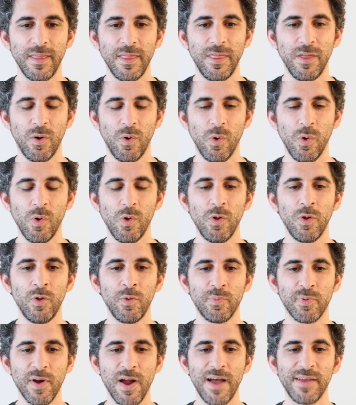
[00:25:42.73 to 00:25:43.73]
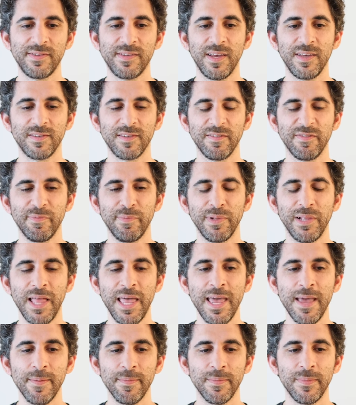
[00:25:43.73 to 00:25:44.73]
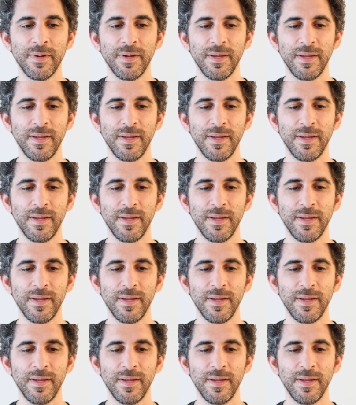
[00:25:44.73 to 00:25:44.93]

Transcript: the whole process of blame